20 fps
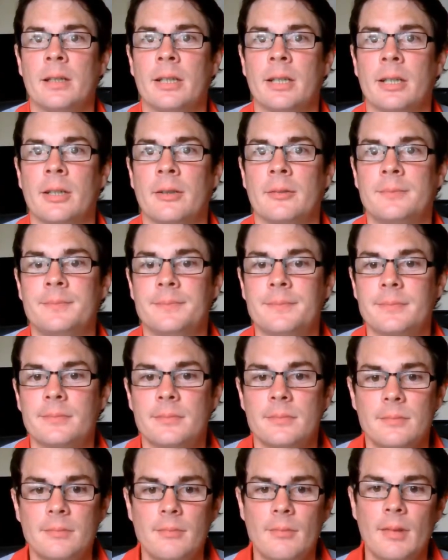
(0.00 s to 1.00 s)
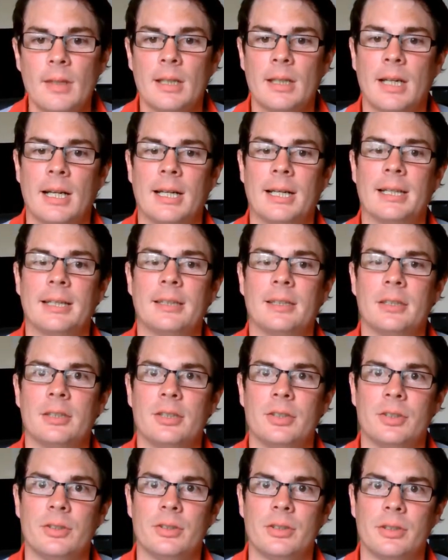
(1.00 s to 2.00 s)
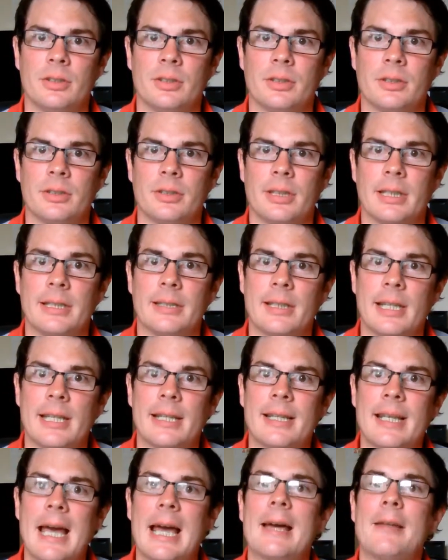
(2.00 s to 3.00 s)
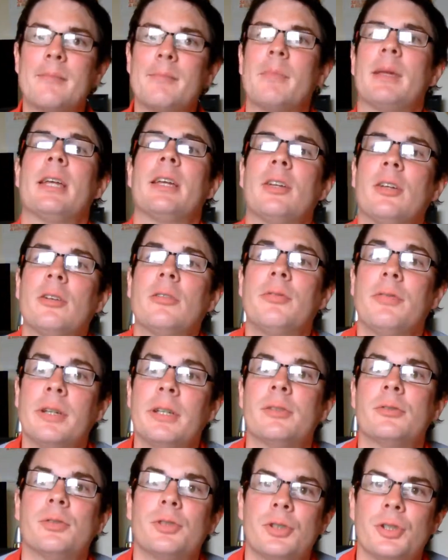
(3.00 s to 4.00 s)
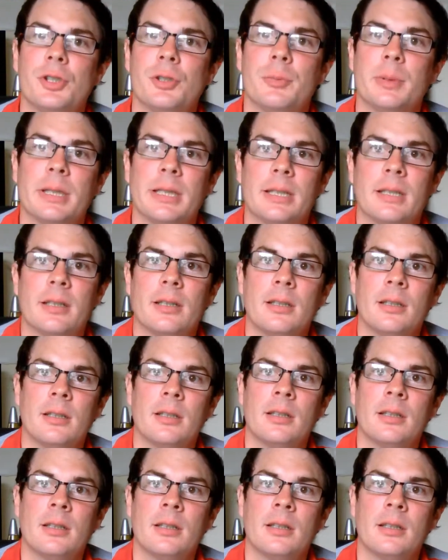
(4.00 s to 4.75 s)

and it can make you feel stupid.